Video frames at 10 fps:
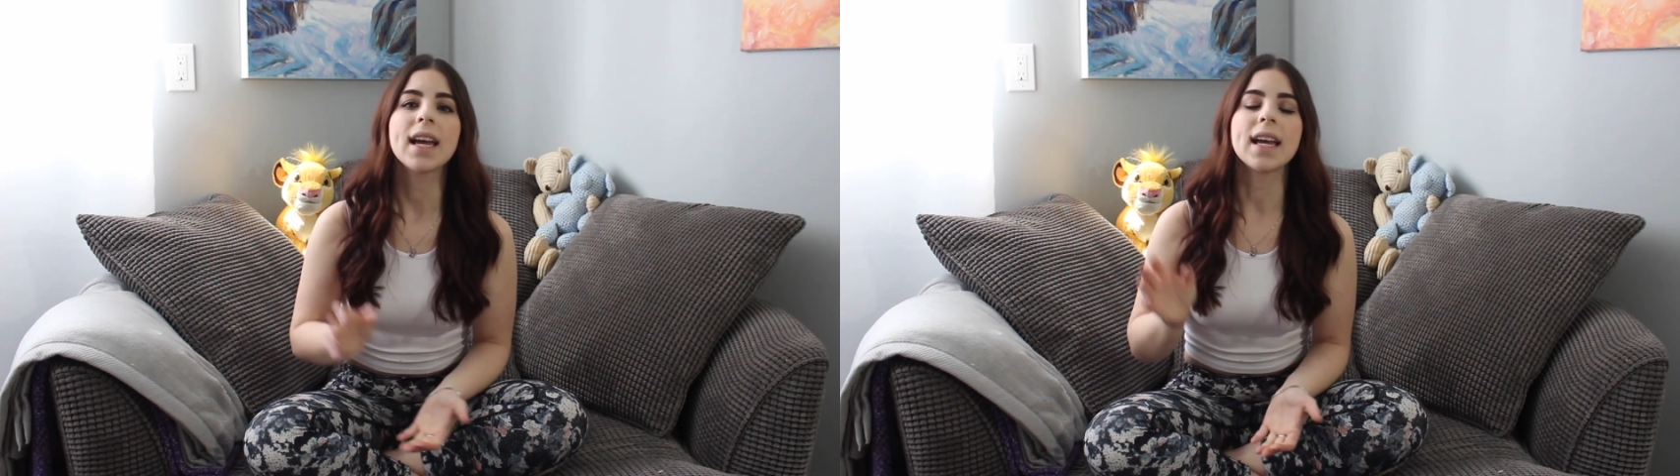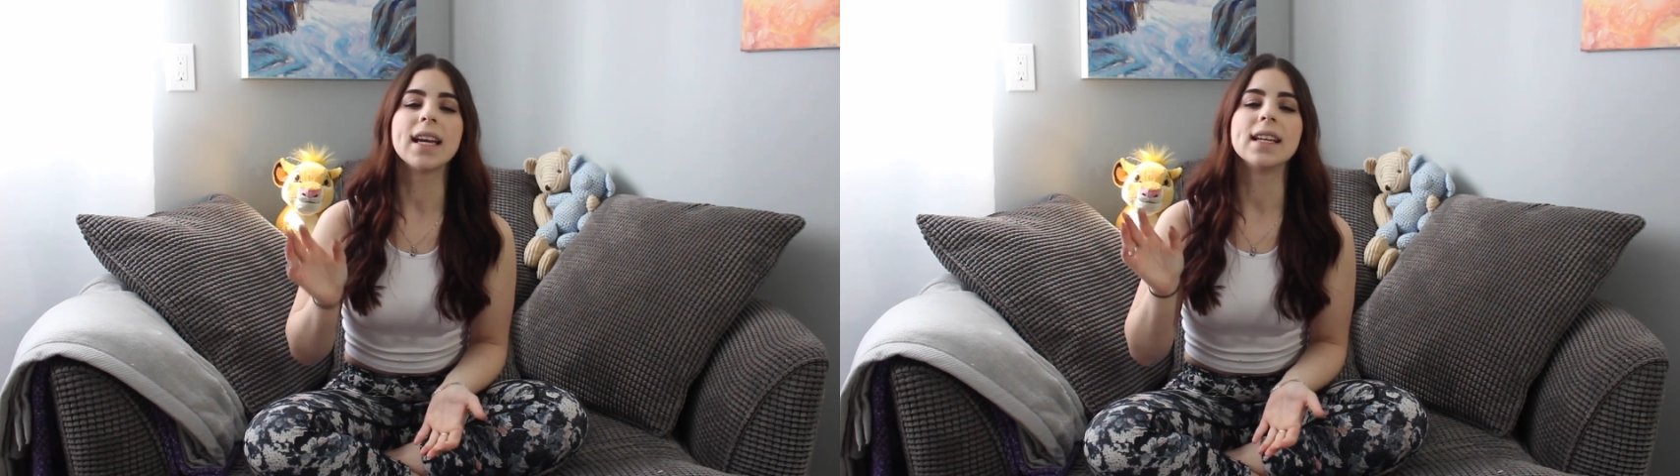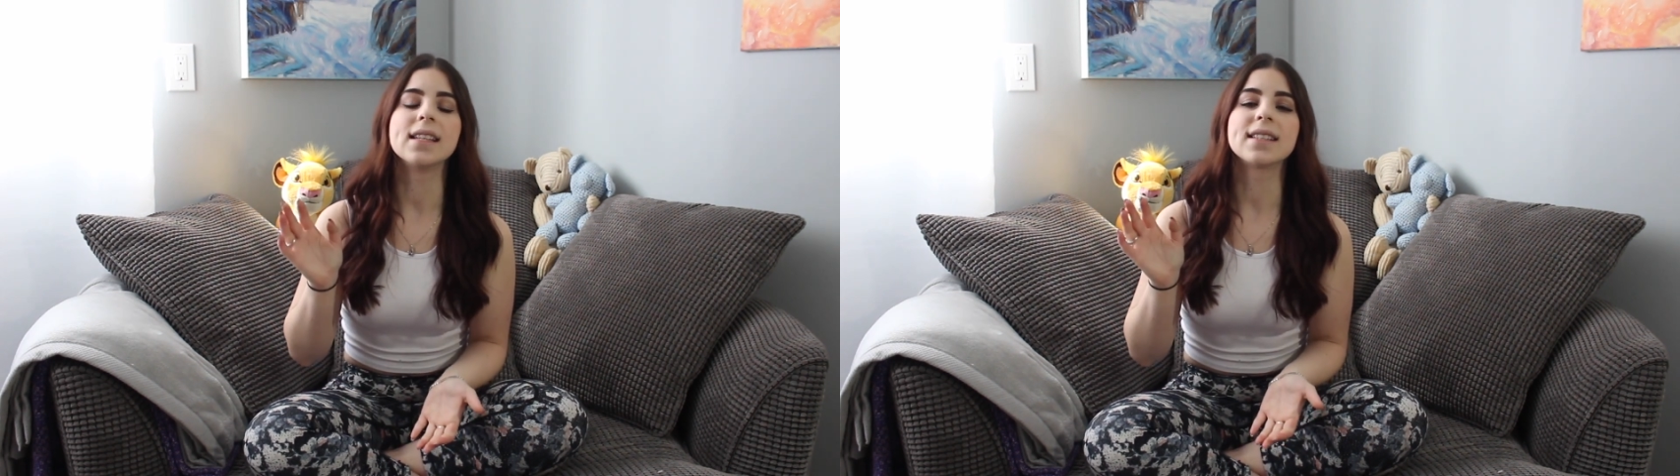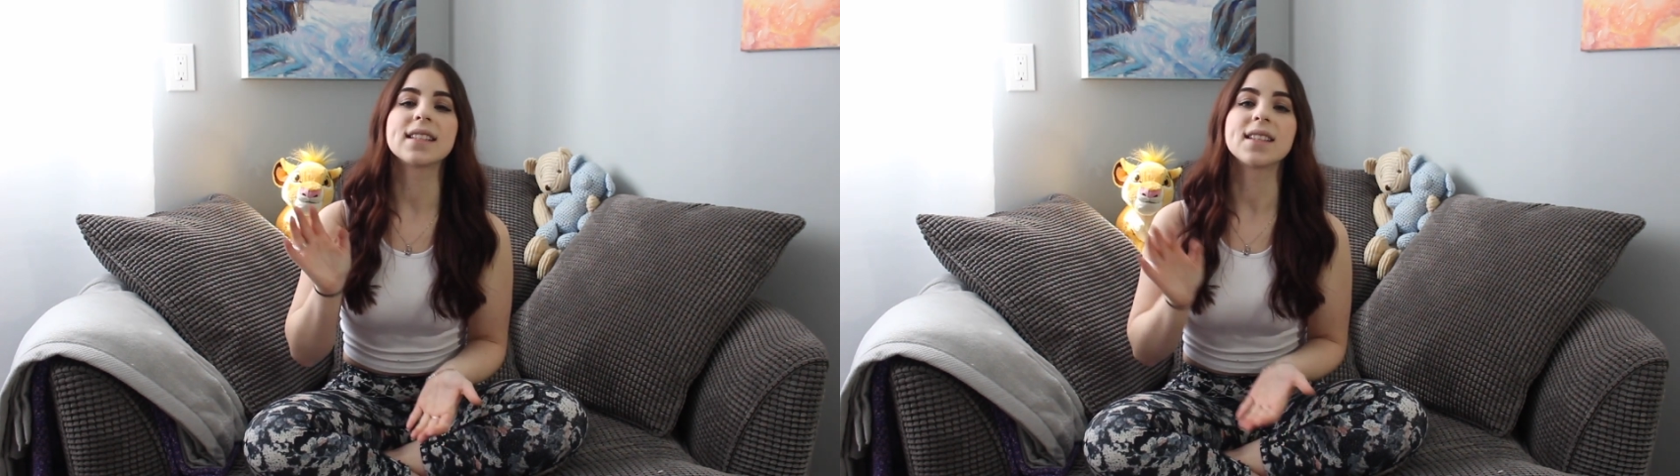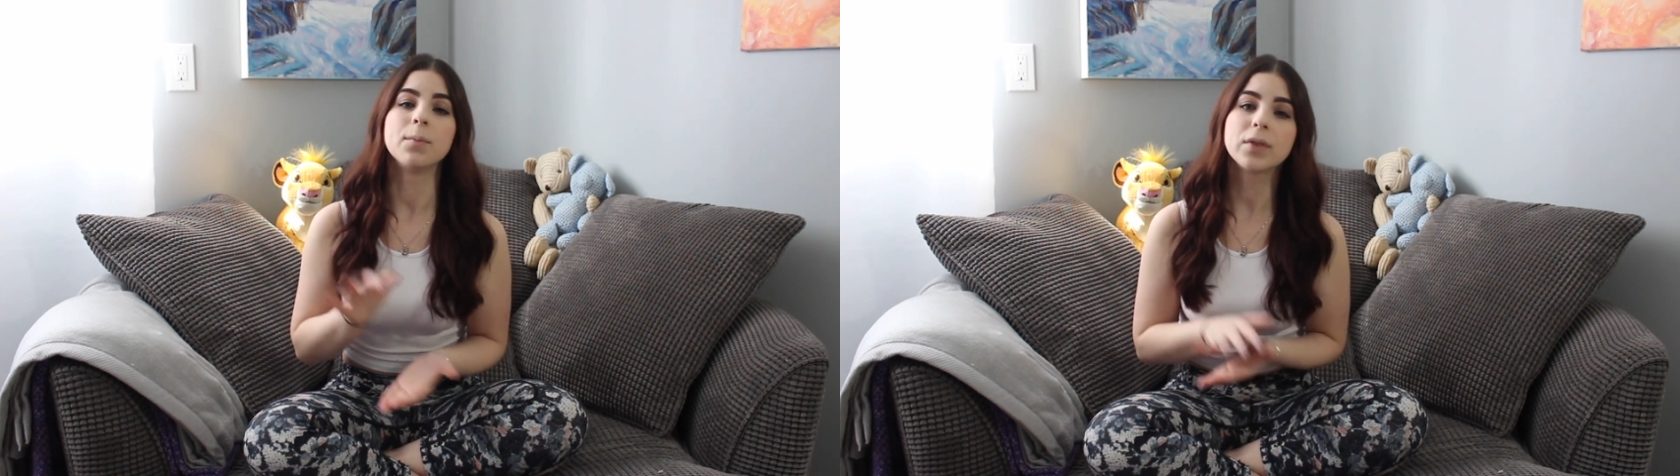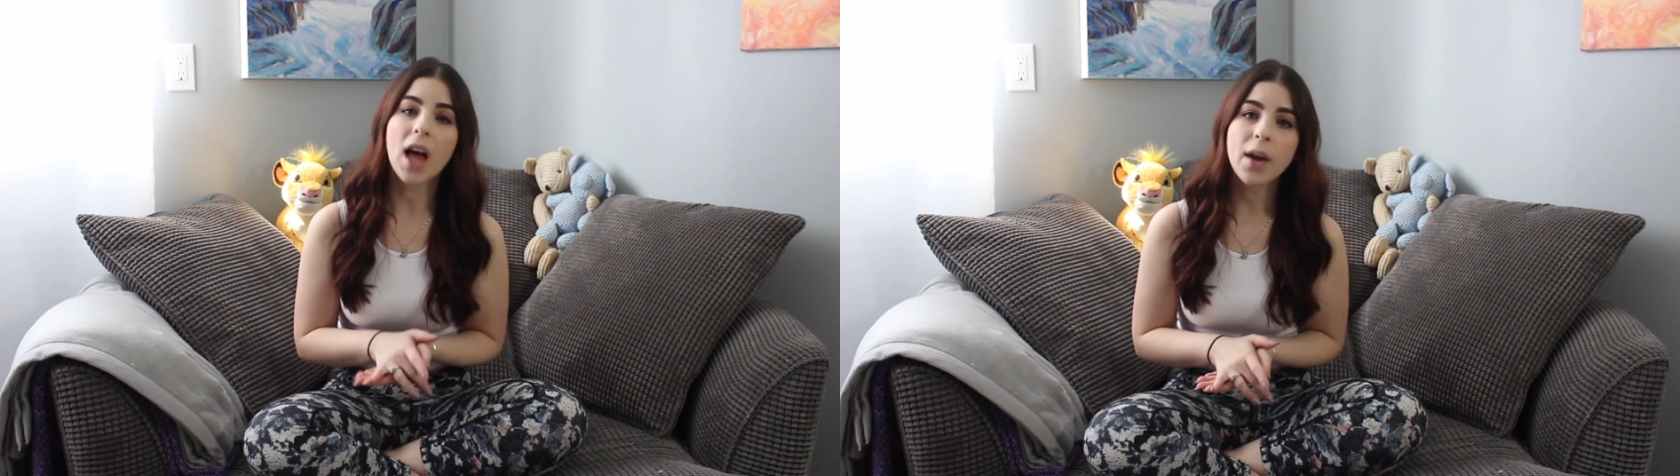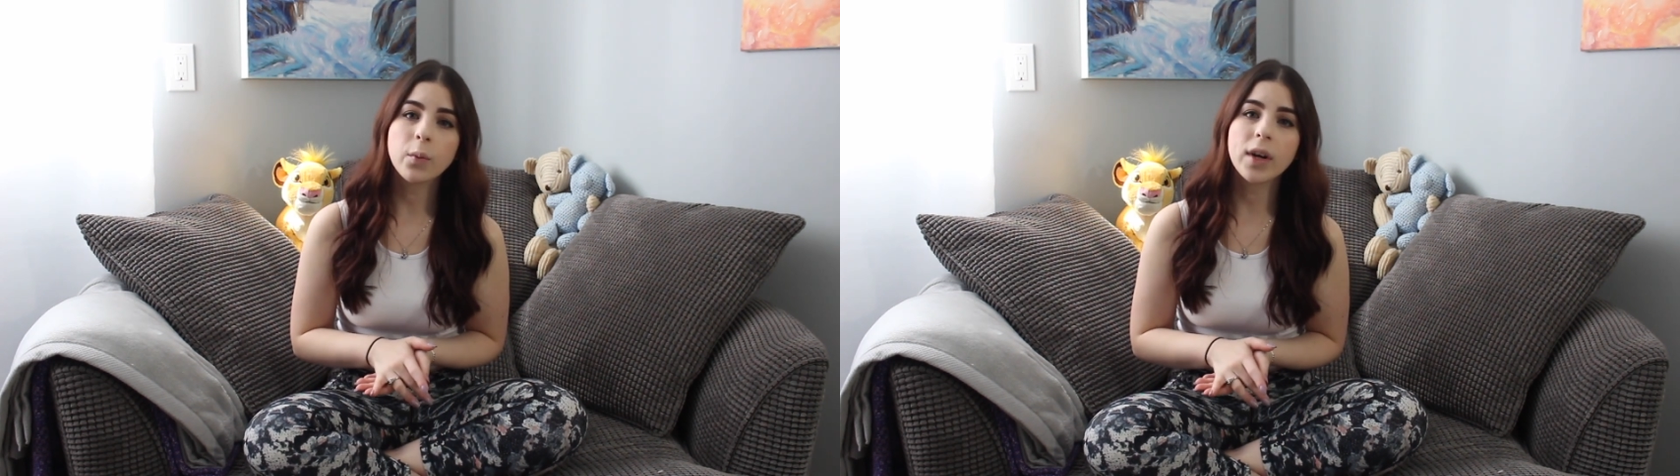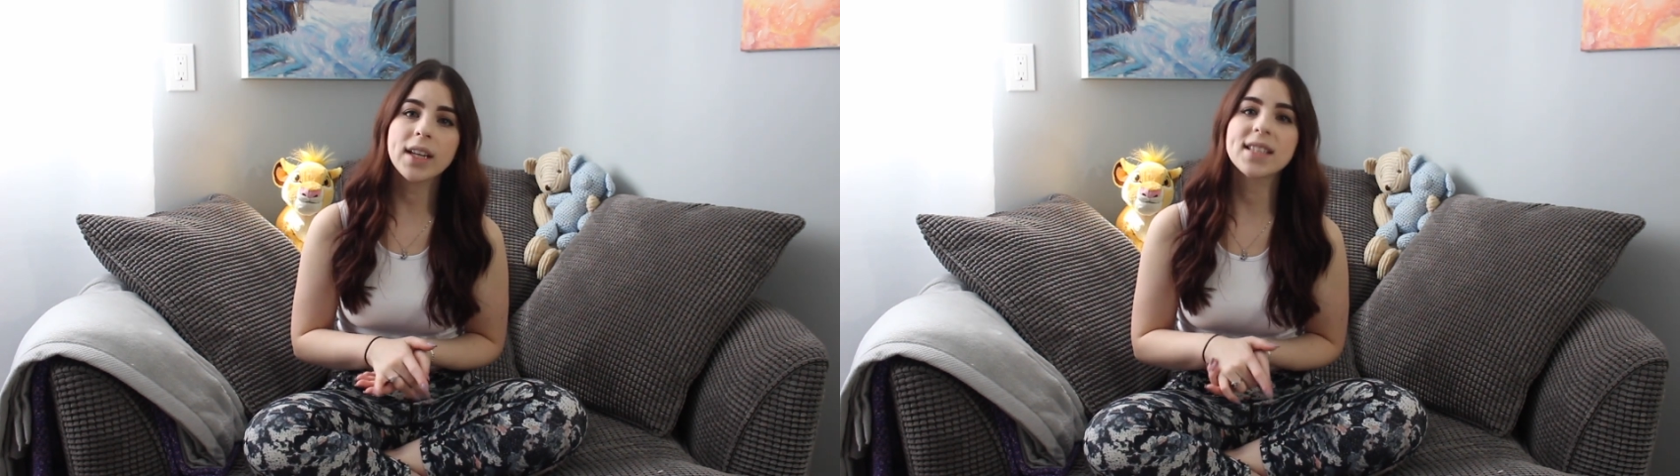is some plywood,